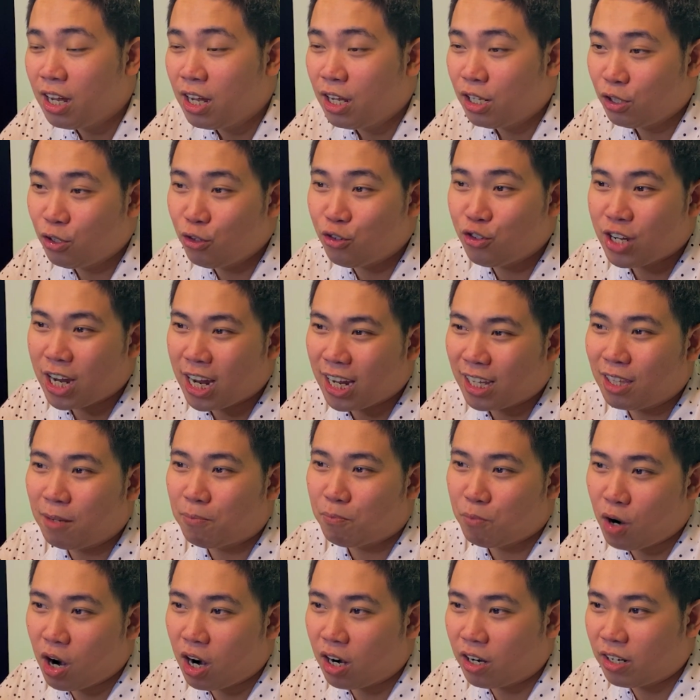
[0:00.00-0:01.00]
to check the
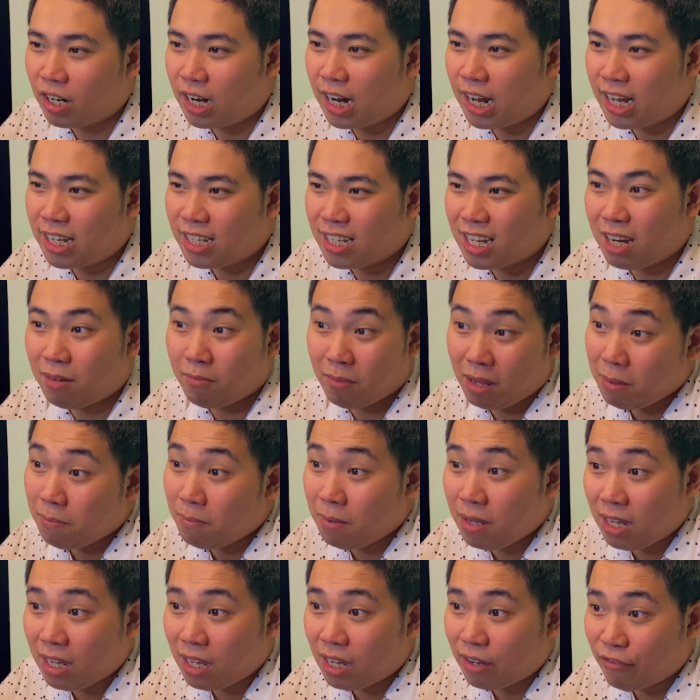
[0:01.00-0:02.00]
progress and
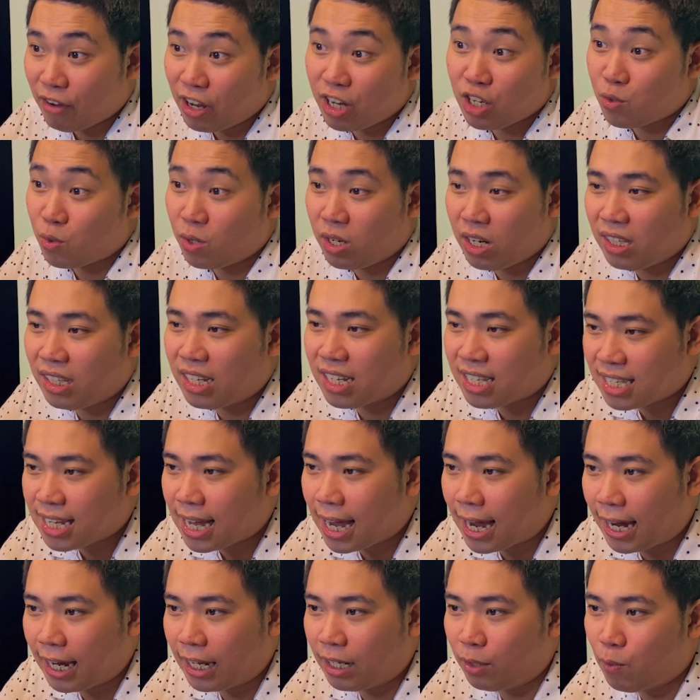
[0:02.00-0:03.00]
maybe eventually
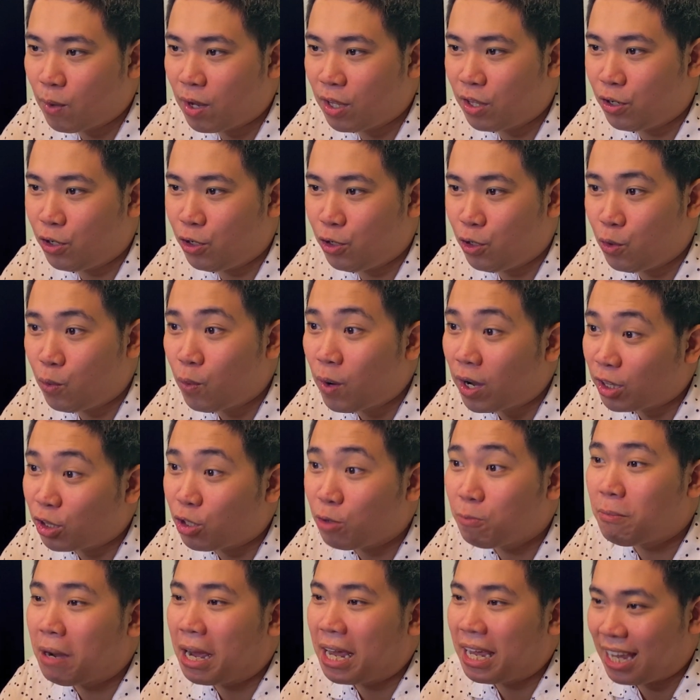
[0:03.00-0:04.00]
decide whether you want to
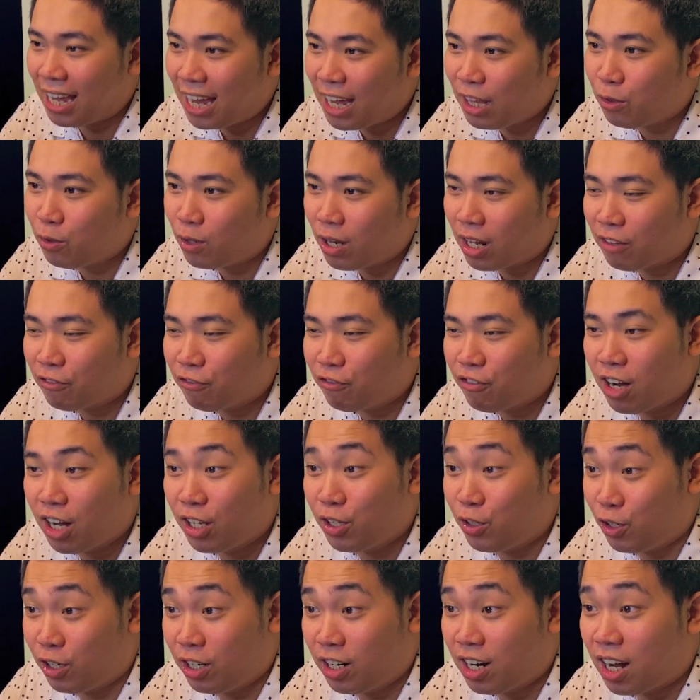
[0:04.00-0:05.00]
buy into that fund
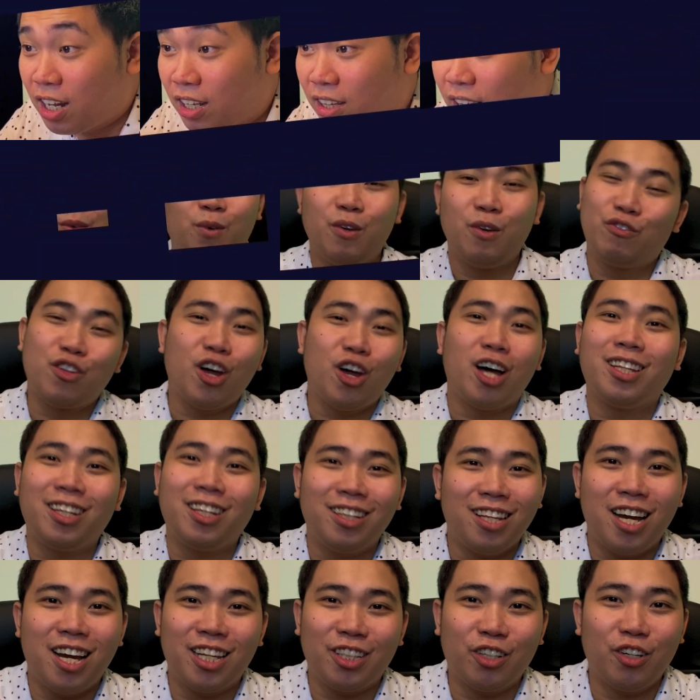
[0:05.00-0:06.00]
or not. We talked a
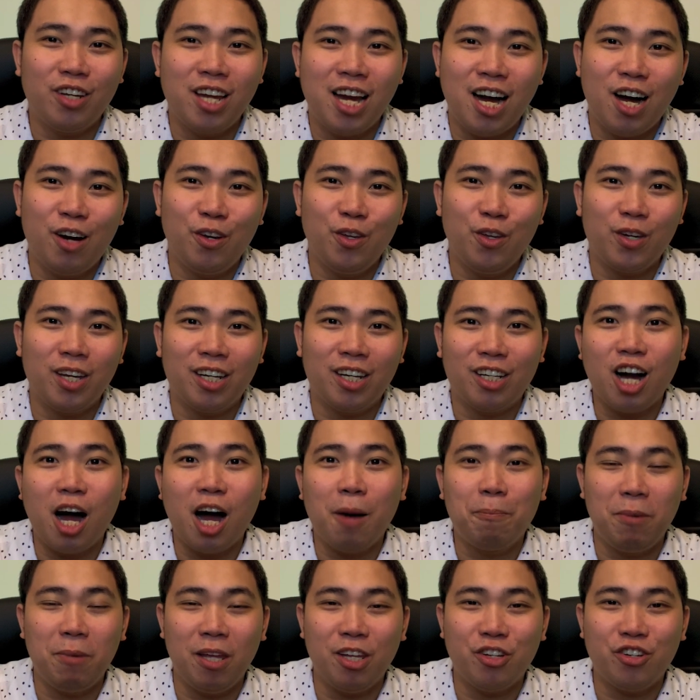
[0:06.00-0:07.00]
lot on how you can
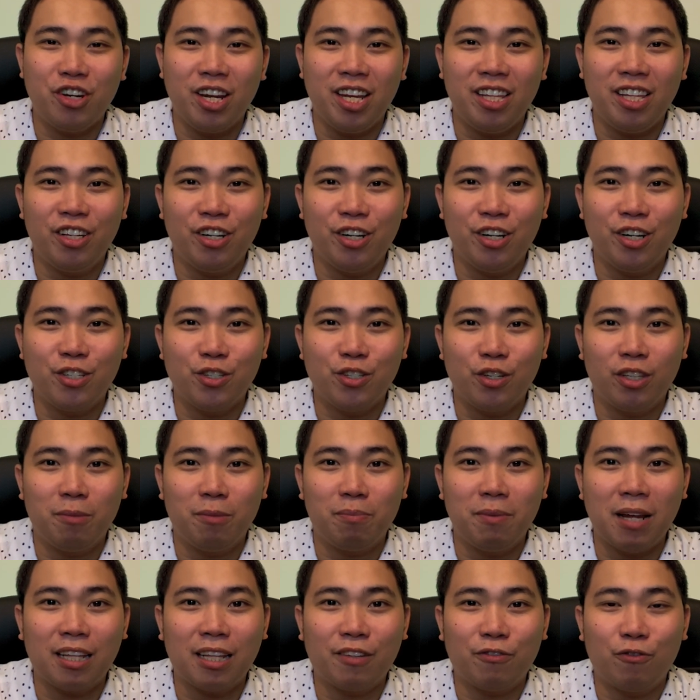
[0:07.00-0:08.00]
copy traders on the
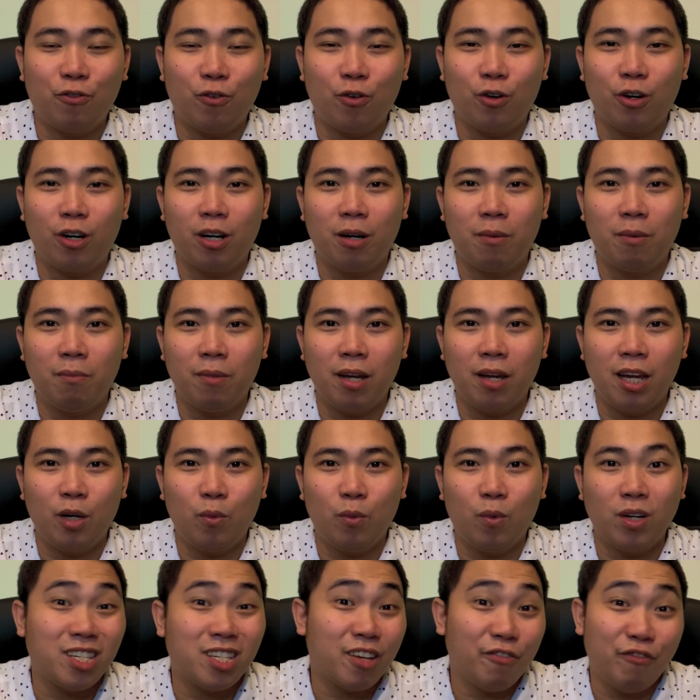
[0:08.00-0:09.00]
platform and
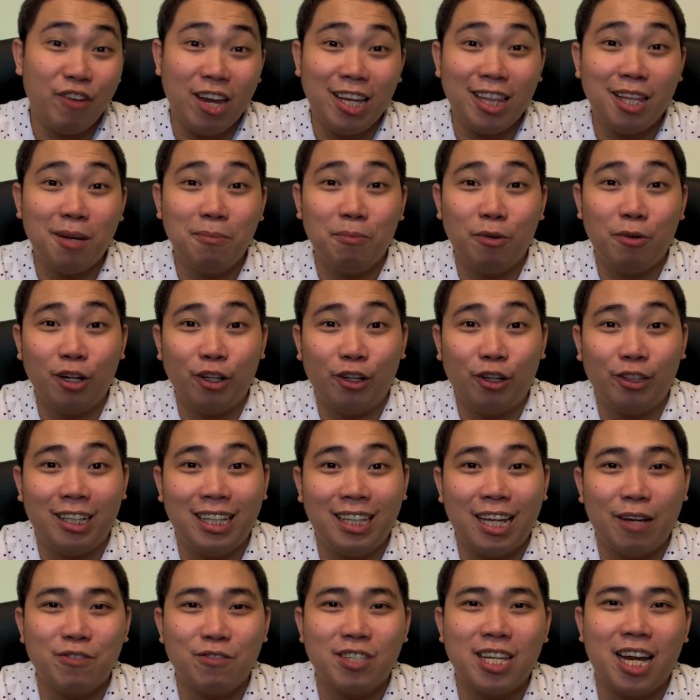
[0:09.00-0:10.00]
what's available on the
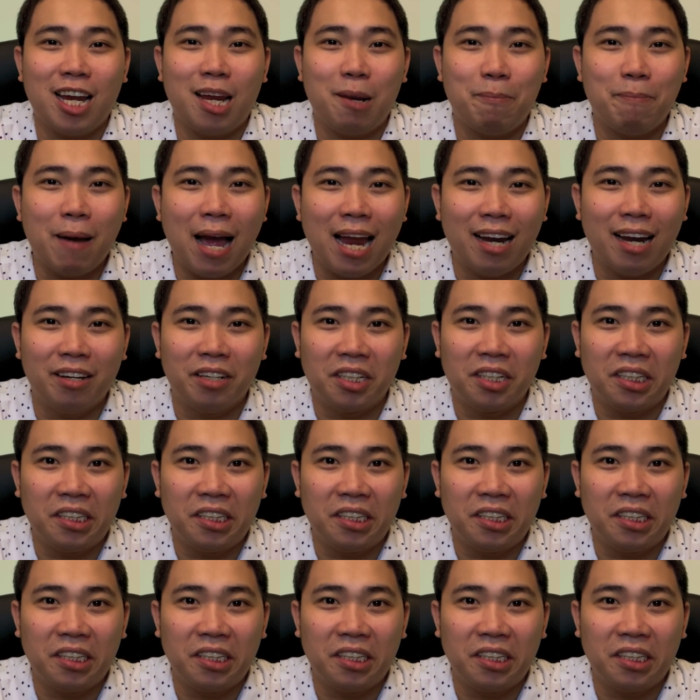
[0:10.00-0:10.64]
left side panel.